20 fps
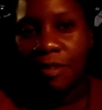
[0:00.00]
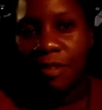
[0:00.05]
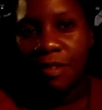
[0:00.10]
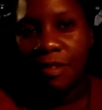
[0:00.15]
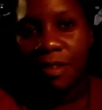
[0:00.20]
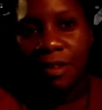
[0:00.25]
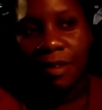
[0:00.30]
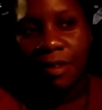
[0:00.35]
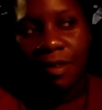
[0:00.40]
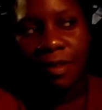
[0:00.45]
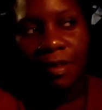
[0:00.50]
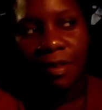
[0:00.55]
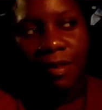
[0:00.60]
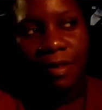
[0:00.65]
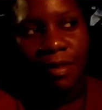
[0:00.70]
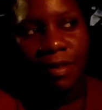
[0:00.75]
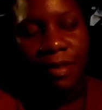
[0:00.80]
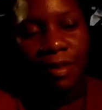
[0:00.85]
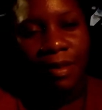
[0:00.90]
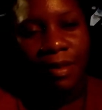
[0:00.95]
So
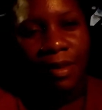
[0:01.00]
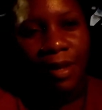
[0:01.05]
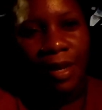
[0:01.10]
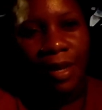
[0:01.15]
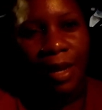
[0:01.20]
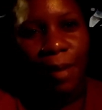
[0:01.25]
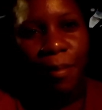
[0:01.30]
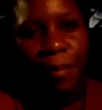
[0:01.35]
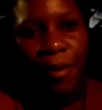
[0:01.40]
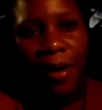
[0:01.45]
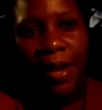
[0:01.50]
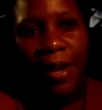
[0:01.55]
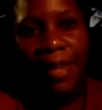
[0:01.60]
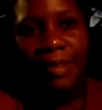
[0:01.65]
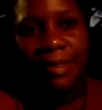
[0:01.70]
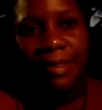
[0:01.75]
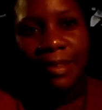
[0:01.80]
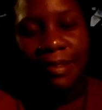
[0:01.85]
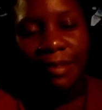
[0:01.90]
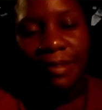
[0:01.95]
I'm
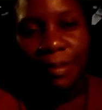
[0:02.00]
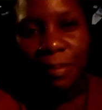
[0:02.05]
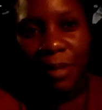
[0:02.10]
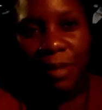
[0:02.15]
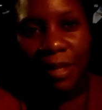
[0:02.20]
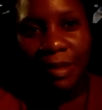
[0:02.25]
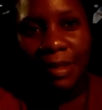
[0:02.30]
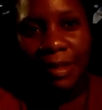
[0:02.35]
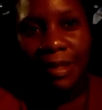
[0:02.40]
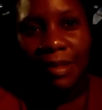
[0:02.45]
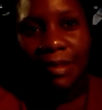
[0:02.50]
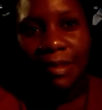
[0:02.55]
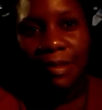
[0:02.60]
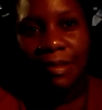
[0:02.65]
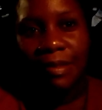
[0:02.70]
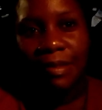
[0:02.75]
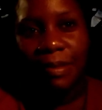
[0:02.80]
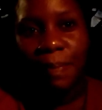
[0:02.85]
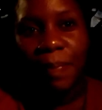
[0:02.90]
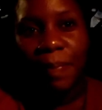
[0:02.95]
realizing the simpler
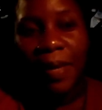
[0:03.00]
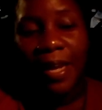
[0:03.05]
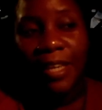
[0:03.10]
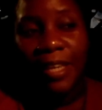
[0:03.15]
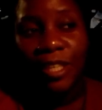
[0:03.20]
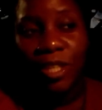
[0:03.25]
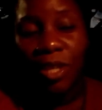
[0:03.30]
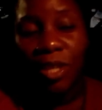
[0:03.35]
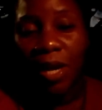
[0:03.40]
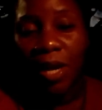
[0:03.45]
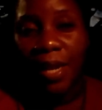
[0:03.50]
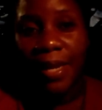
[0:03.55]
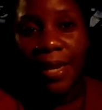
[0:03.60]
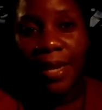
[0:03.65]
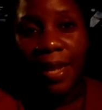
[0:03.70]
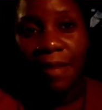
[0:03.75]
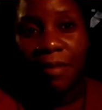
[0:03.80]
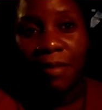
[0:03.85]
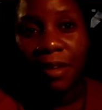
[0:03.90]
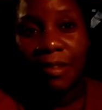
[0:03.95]
things, me enjoying
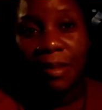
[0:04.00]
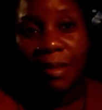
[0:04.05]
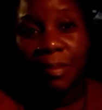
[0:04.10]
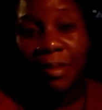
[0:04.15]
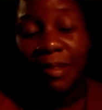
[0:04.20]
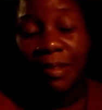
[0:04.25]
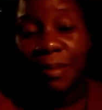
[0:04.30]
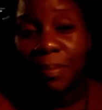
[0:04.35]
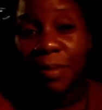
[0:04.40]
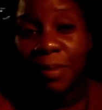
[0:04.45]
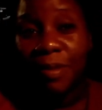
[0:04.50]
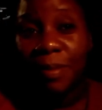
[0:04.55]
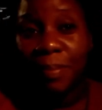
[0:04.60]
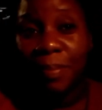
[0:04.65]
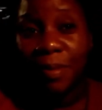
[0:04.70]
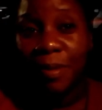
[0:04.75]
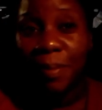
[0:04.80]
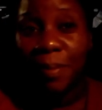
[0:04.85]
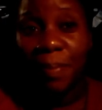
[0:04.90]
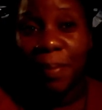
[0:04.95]
life, because I'm a simple,
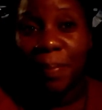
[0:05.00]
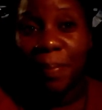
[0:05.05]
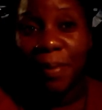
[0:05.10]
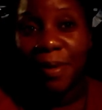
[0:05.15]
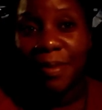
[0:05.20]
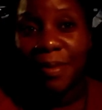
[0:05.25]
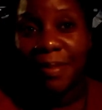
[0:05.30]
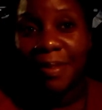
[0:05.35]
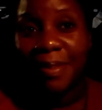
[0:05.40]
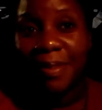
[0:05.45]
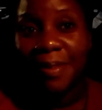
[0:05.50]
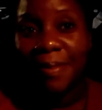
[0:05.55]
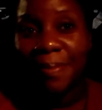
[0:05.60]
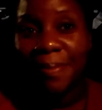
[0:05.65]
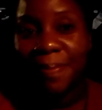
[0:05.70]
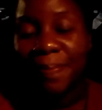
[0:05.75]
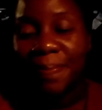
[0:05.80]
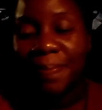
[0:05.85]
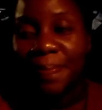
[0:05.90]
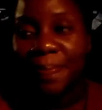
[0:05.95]
simple, simple person,
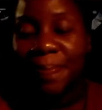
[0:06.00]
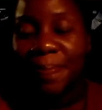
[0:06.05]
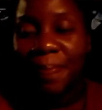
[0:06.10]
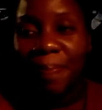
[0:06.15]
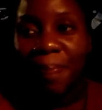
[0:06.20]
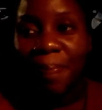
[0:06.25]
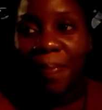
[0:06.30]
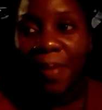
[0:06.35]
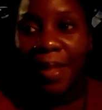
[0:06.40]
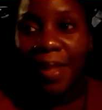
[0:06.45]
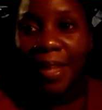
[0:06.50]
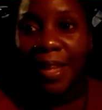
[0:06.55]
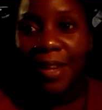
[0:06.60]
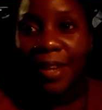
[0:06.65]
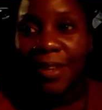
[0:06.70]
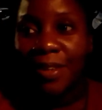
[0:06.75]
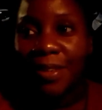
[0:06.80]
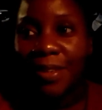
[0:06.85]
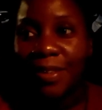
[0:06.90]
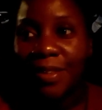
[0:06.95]
you
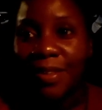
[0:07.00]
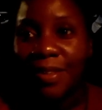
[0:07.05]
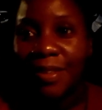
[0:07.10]
know.